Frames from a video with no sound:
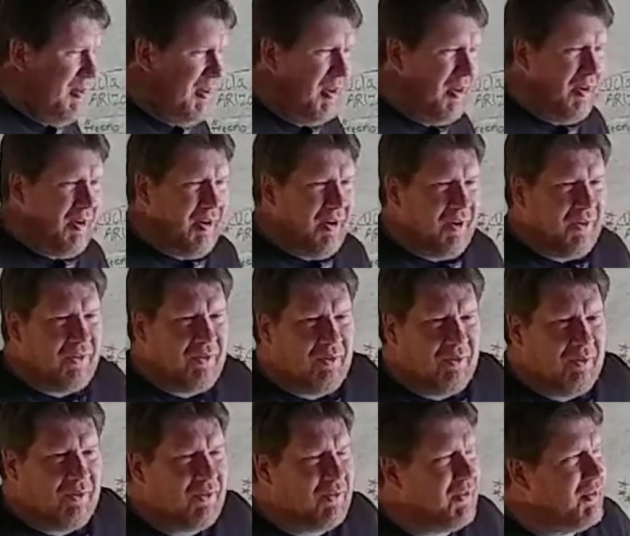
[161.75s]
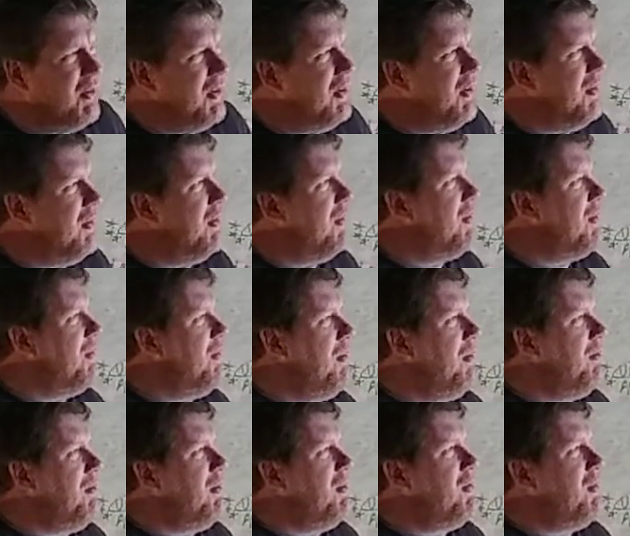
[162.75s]
we lost was the Steelers. I
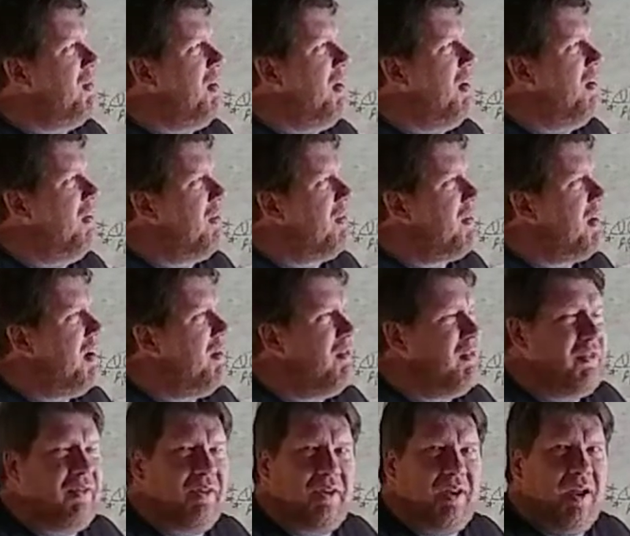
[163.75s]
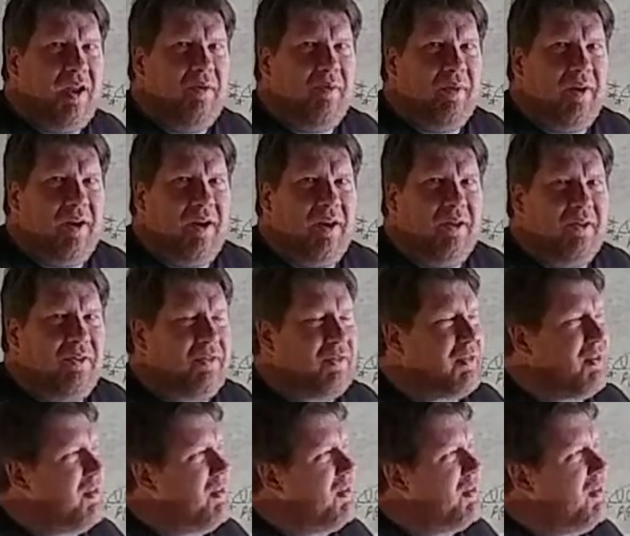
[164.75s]
mean, wouldn't you know it? That was the game I had the
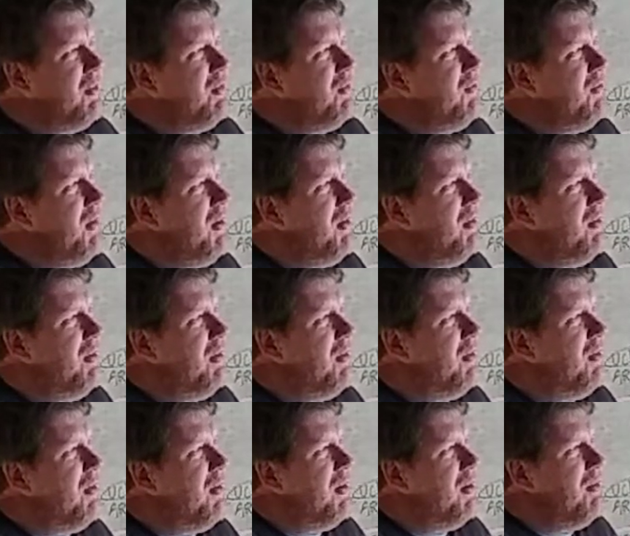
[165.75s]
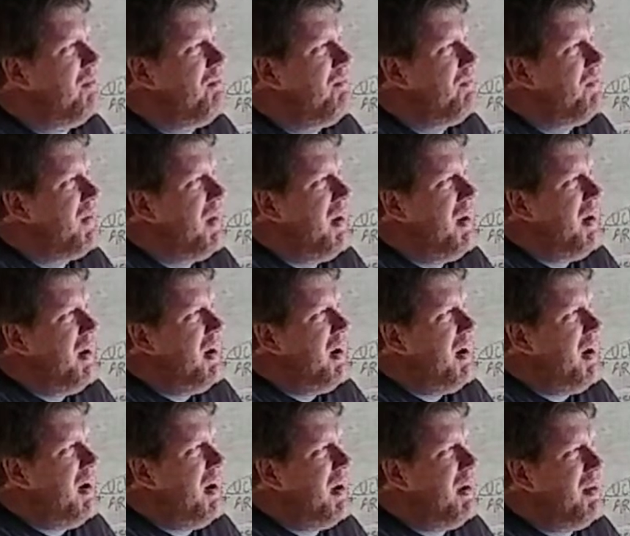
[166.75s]
strongest feeling on,
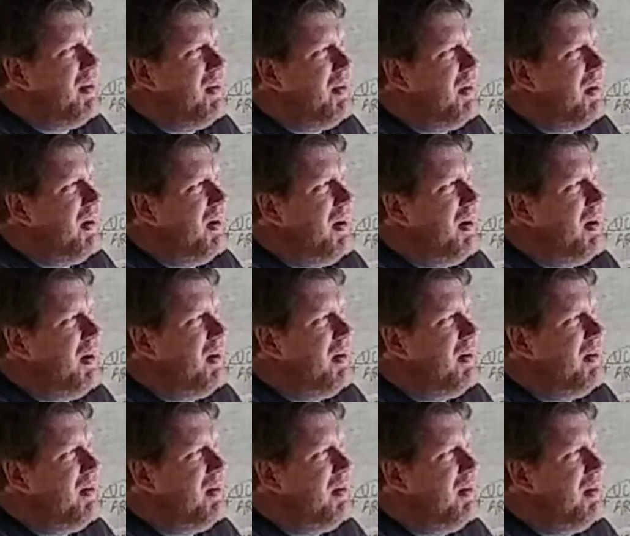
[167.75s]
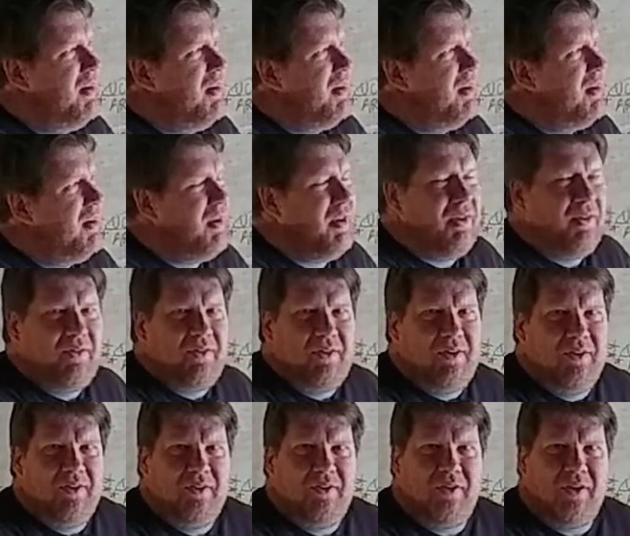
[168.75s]
and uh, yeah, the
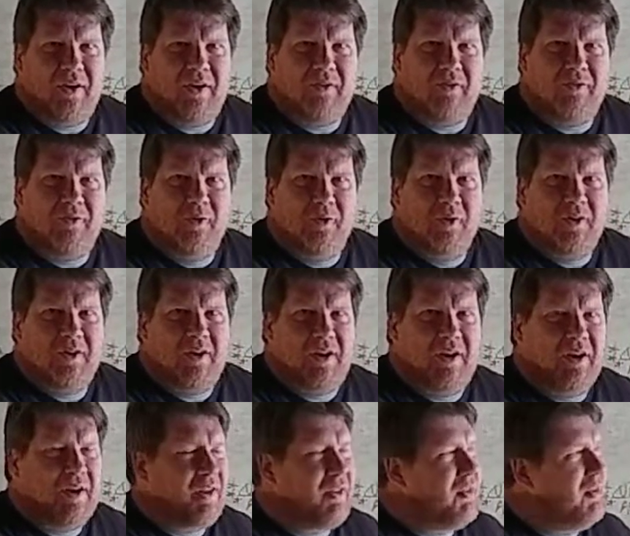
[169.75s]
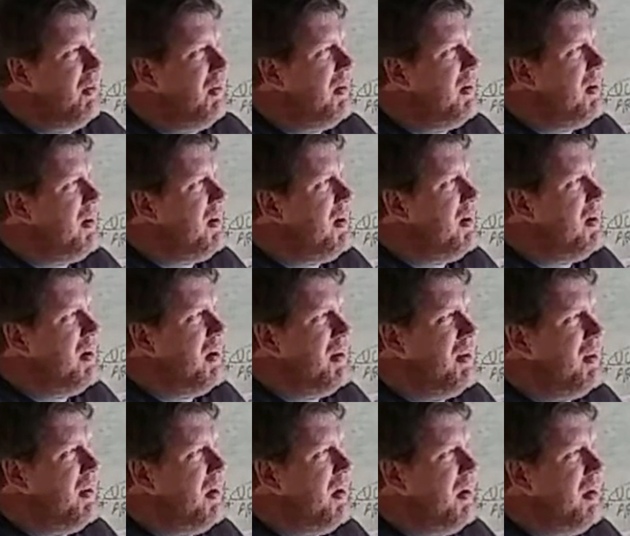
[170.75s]
Steelers have a fourteen nothing lead,
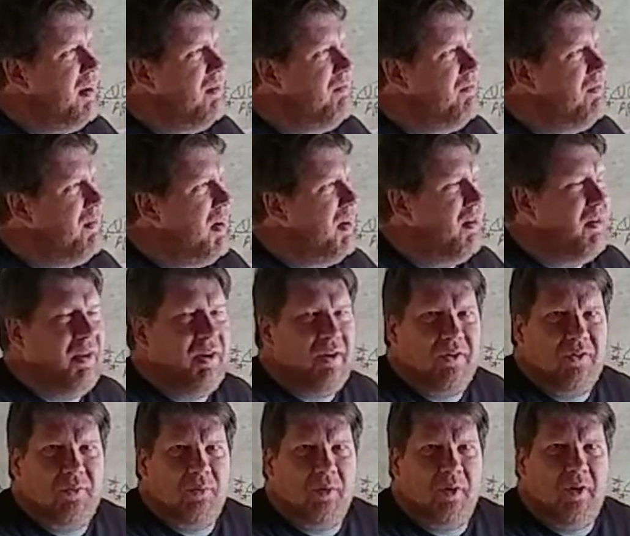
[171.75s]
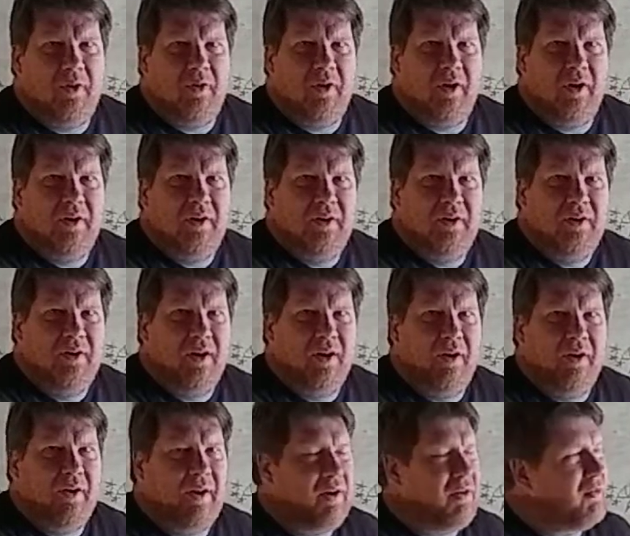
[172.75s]
and uh, you know they just blew it. You
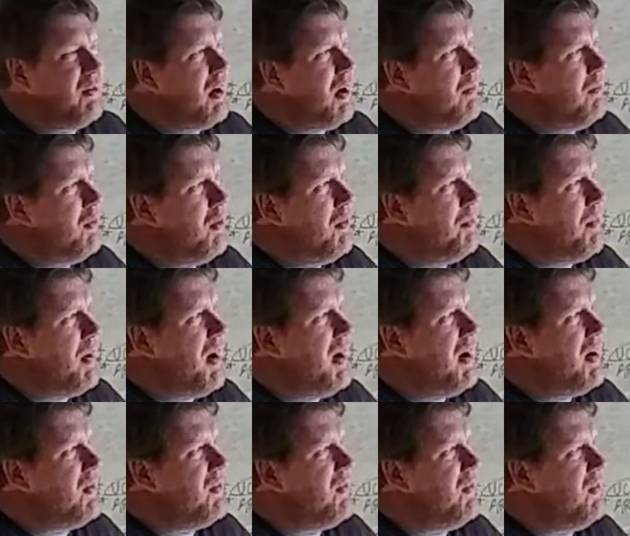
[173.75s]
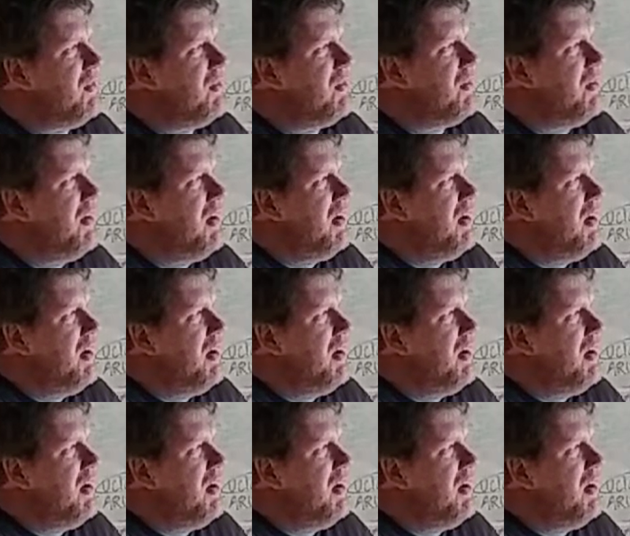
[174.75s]
know they dropped more passes